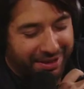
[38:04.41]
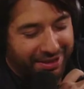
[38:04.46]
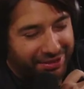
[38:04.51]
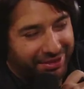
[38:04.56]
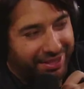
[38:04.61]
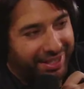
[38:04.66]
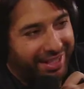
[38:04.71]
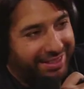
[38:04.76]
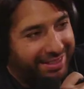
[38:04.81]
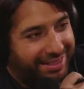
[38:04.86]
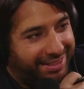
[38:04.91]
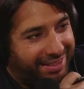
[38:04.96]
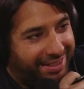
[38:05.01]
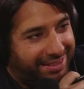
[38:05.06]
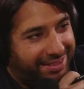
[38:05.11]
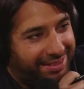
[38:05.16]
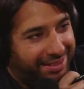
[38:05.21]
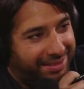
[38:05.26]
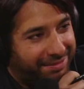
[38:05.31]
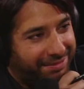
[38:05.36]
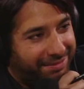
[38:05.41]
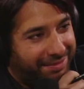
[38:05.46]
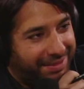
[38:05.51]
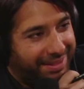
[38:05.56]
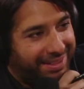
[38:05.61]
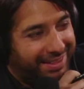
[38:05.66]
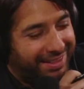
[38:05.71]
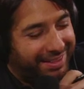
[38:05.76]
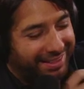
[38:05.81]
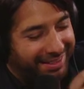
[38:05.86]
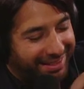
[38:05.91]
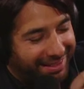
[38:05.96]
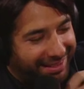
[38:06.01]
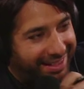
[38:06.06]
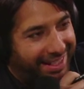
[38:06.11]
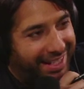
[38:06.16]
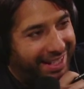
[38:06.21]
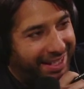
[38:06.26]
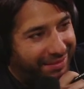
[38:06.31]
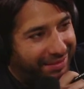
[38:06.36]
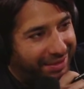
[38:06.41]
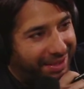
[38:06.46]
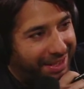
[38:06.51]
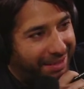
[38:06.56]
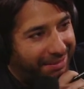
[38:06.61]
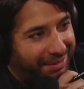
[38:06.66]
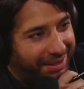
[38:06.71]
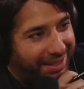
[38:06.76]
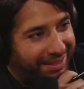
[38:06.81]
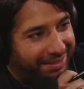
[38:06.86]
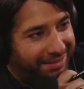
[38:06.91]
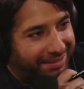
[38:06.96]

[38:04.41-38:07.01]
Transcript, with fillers: pleasure to get to talk to you. Likewise. Thank you for coming in.